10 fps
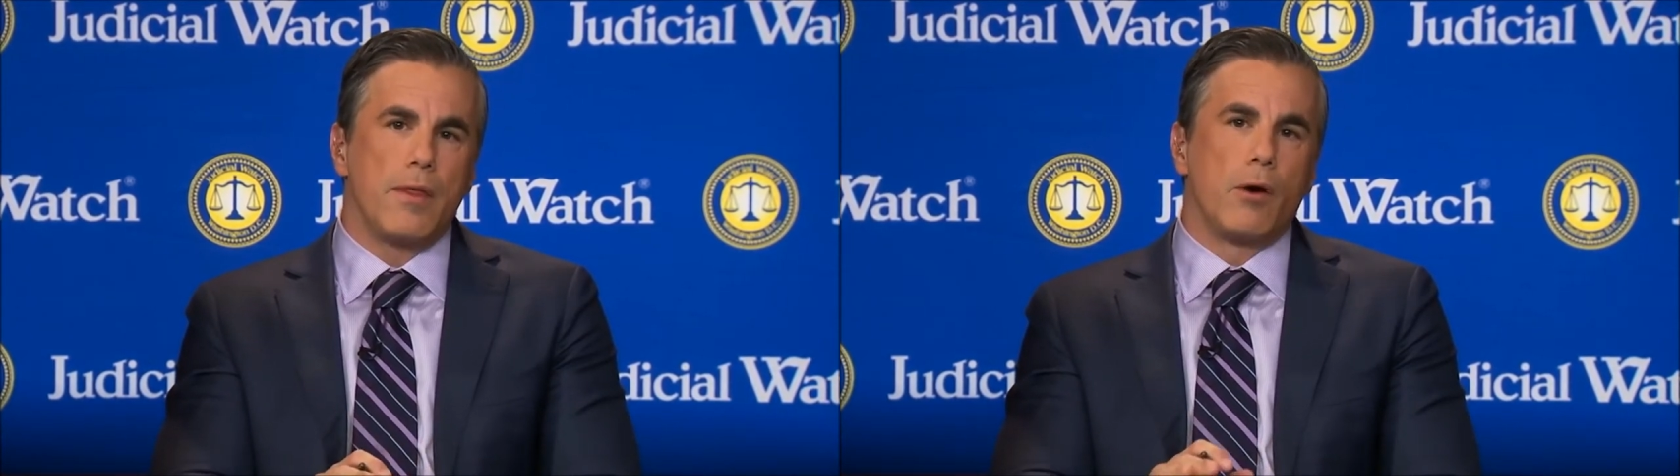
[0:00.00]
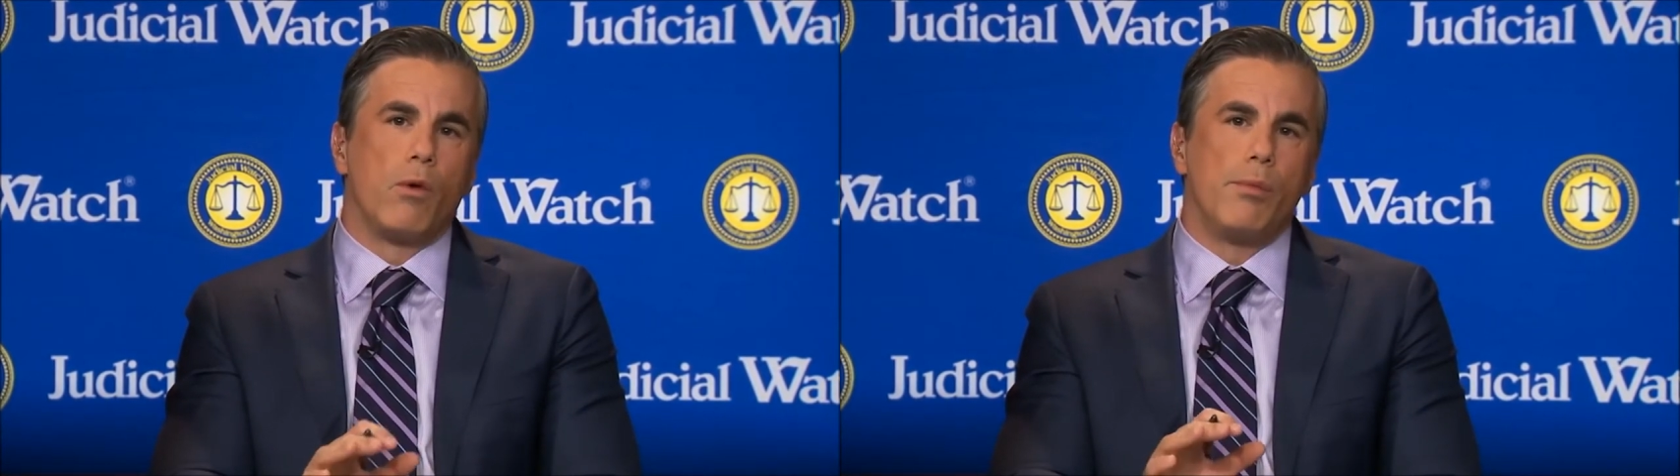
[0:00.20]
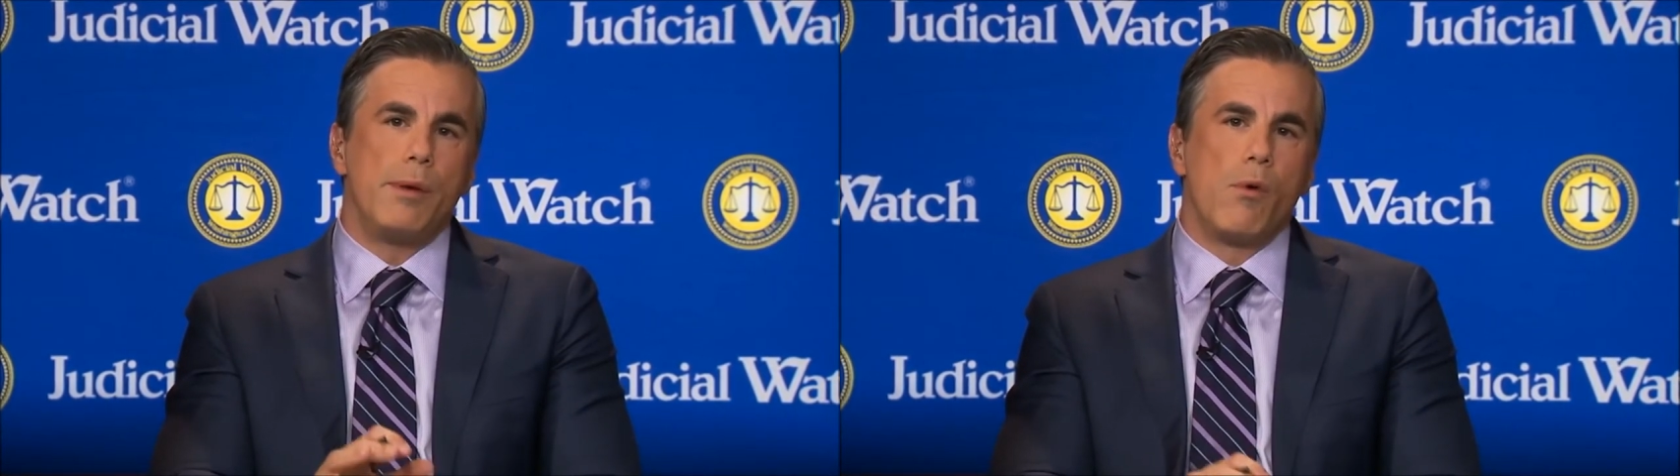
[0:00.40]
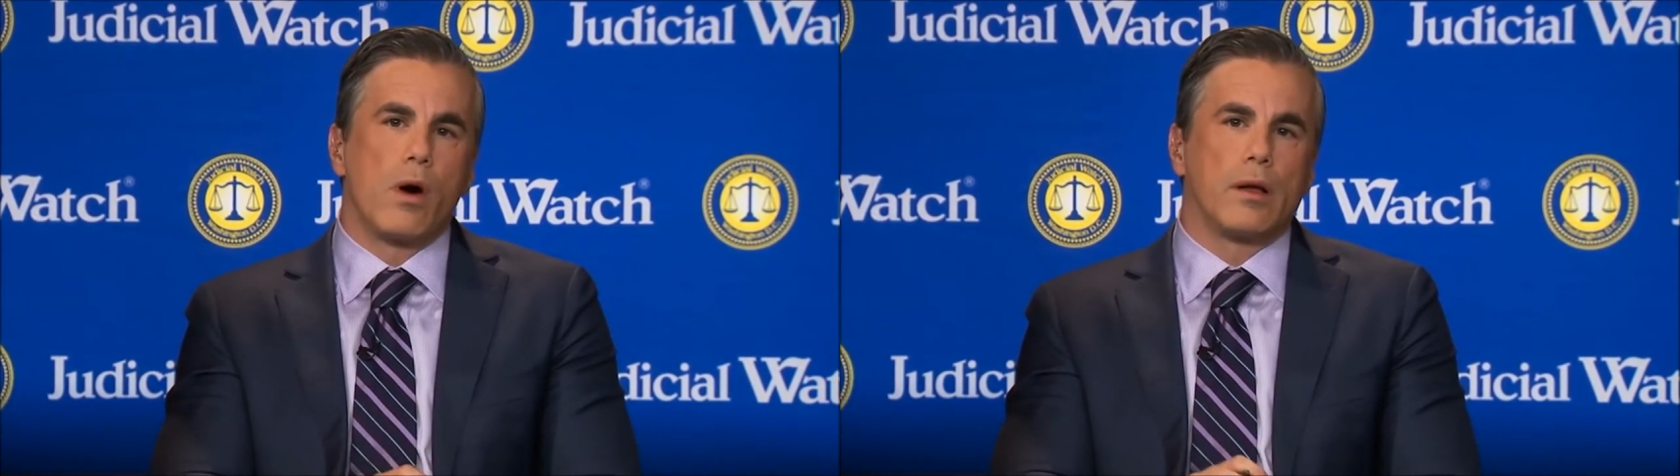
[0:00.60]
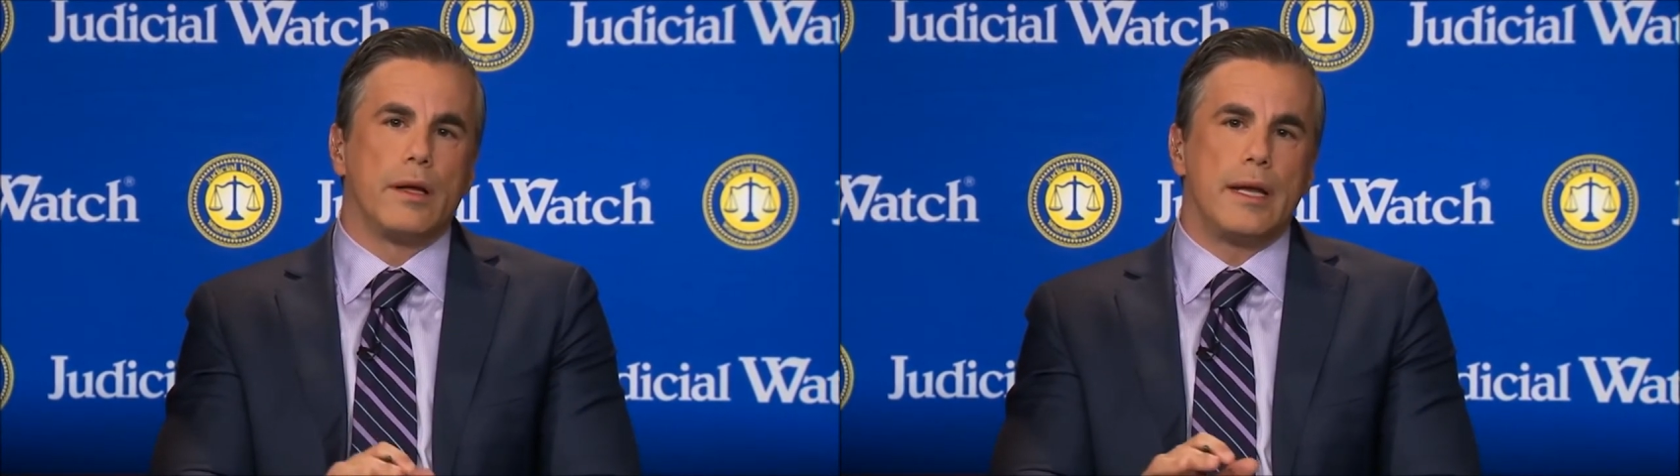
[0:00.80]
there will be
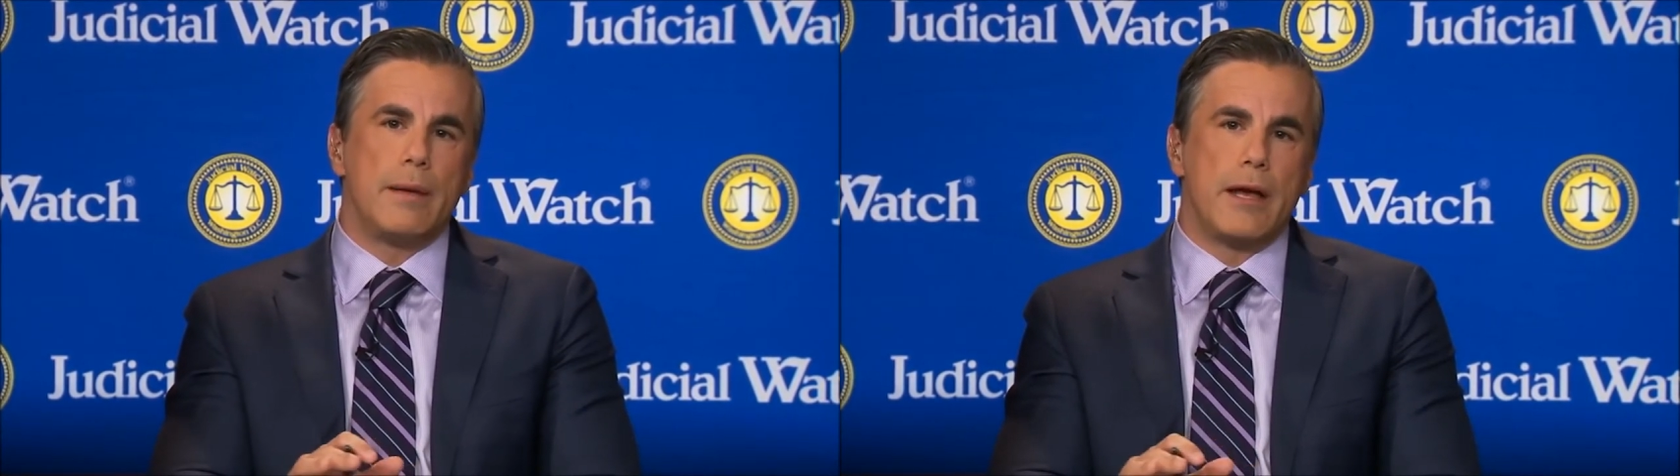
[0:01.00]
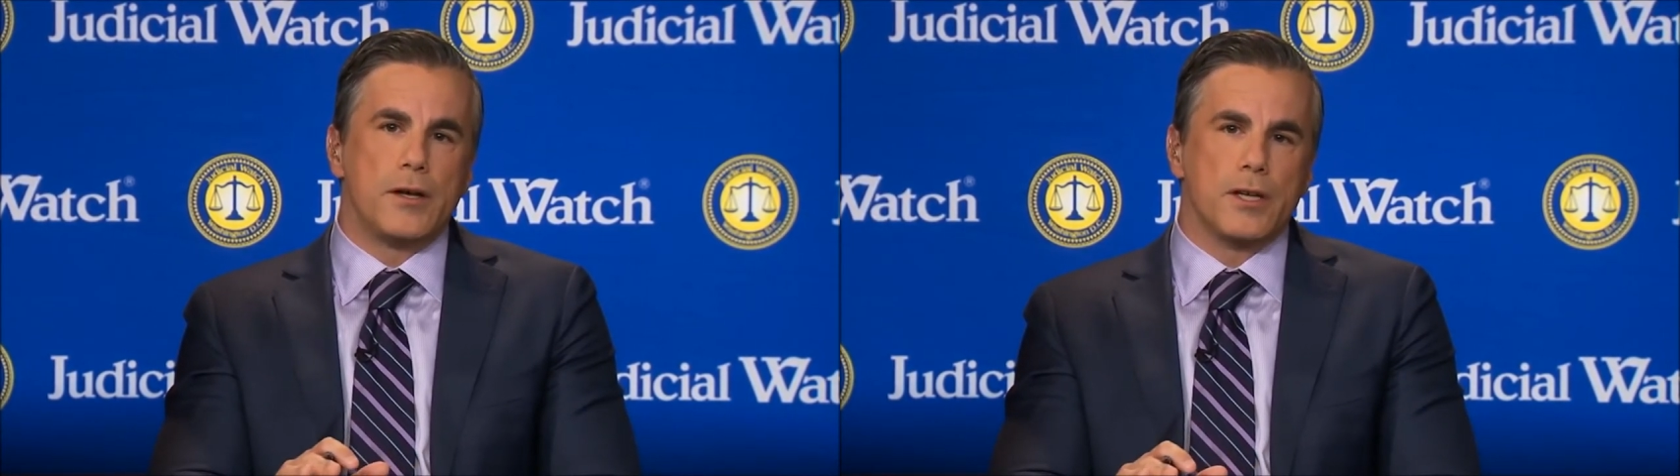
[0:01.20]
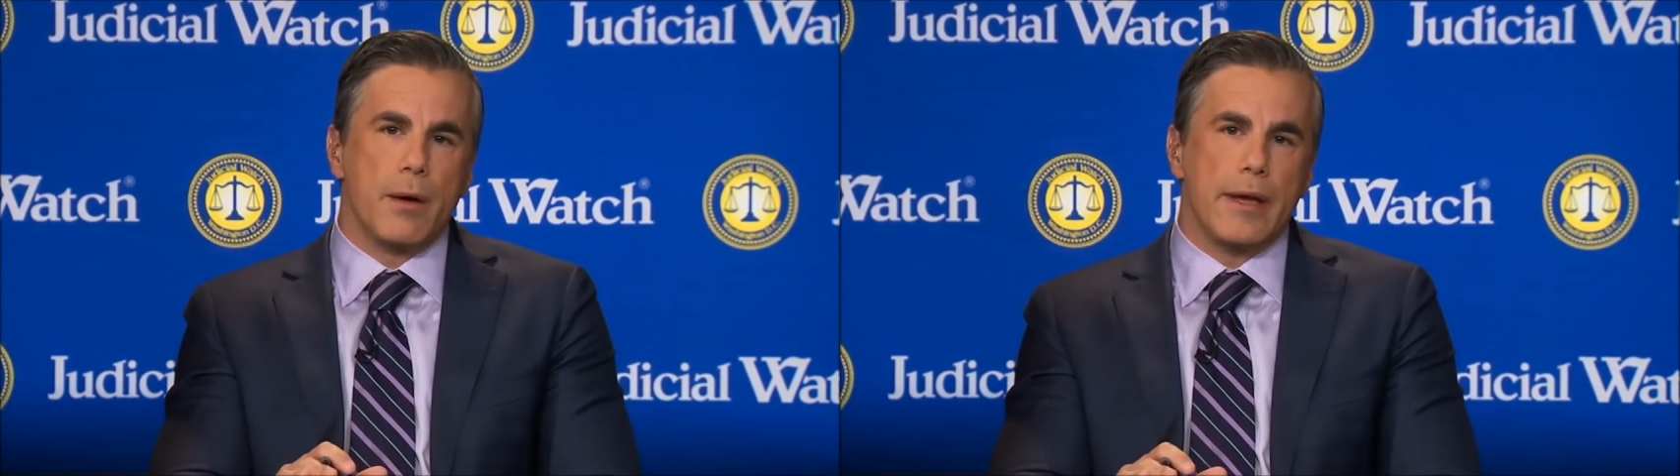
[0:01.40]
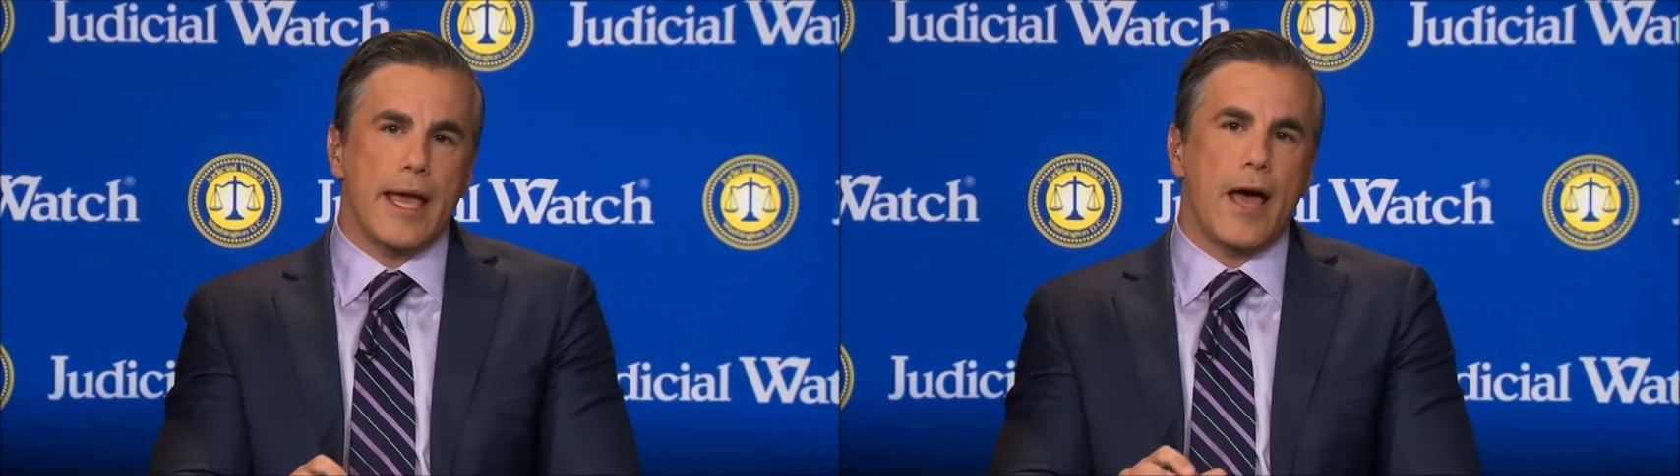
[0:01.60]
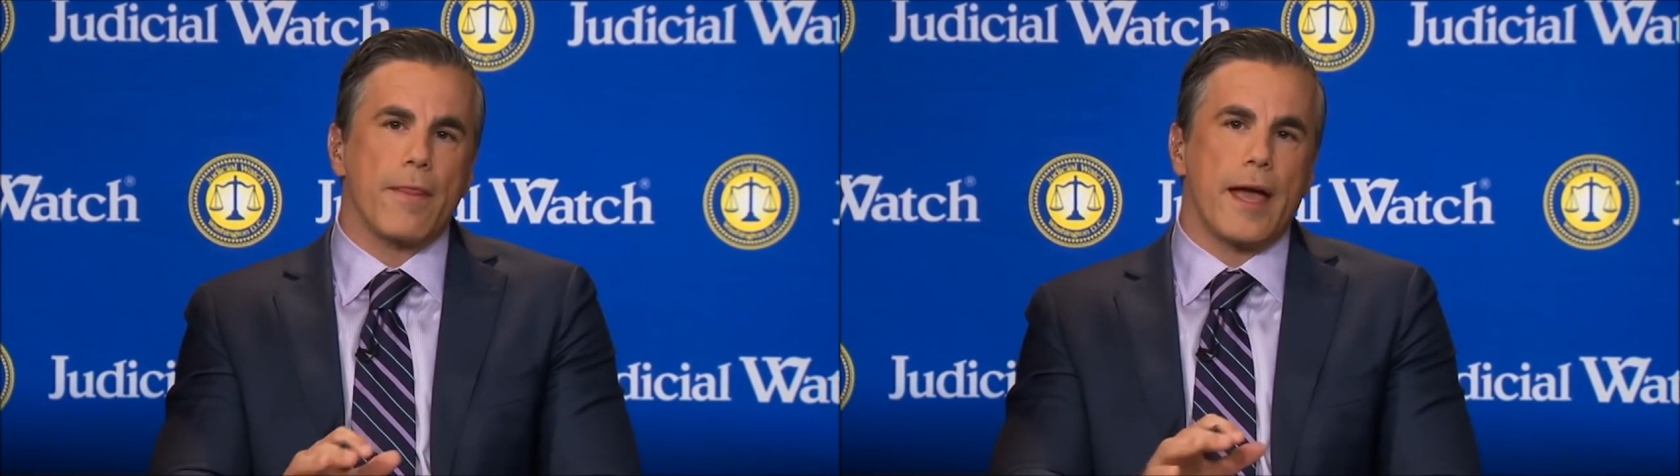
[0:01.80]
more Clinton emails coming
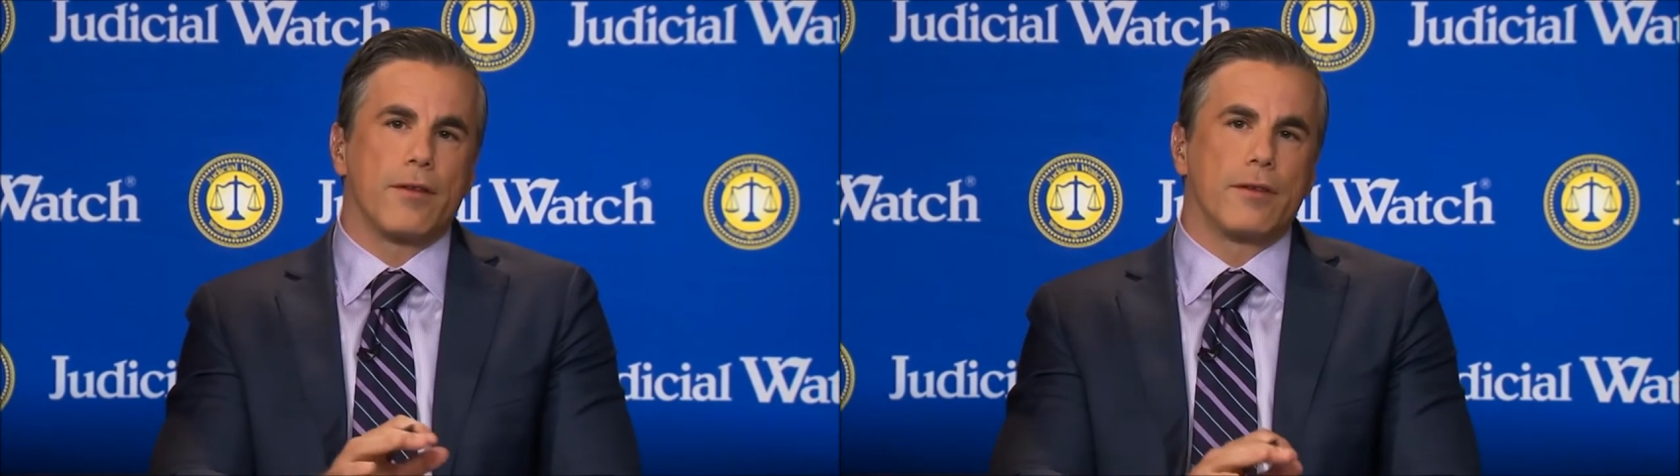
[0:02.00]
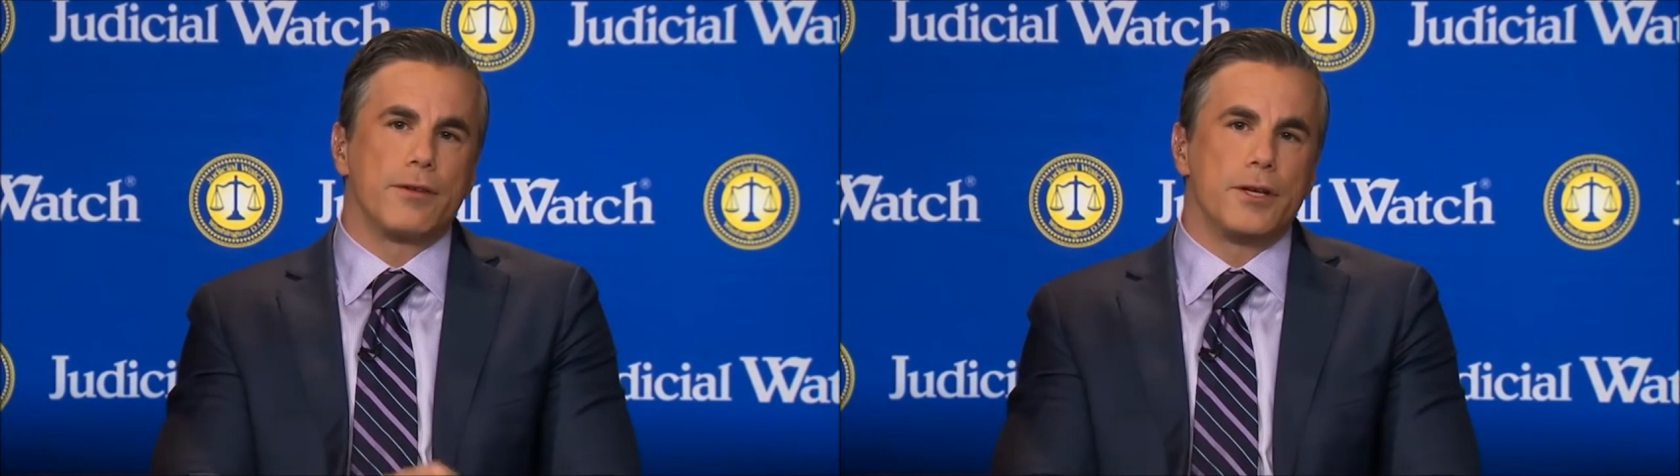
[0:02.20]
out thanks to the